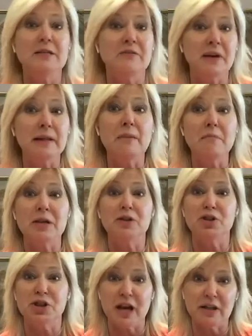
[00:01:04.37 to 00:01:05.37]
and developmental
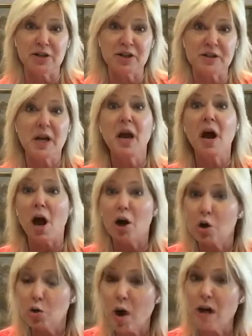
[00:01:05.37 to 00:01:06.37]
challenges
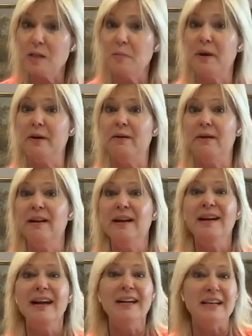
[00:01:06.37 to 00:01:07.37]
across Peel
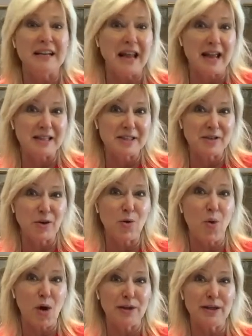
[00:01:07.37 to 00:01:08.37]
and enhance their
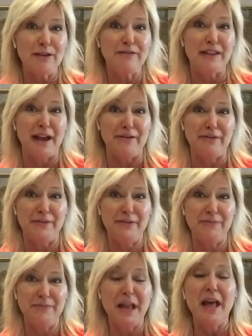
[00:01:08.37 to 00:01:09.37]
quality of life.
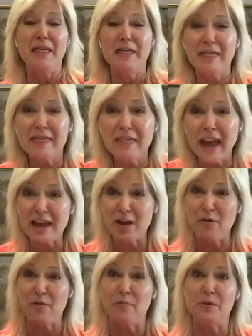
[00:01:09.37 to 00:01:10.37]
Thank
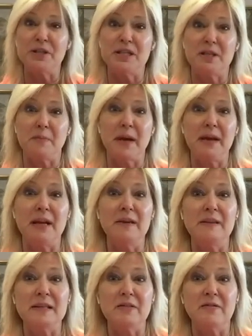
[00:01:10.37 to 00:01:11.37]
you for participating
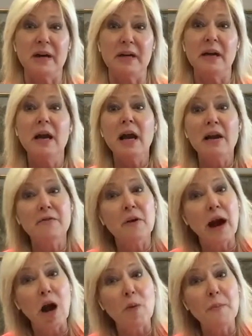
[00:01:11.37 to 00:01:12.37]
in this event and for
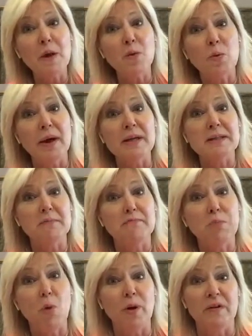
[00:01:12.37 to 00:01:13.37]
helping raise
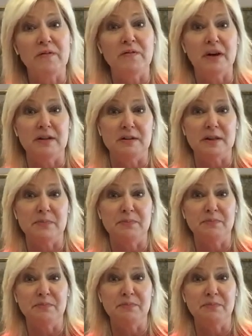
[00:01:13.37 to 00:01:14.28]
important funds.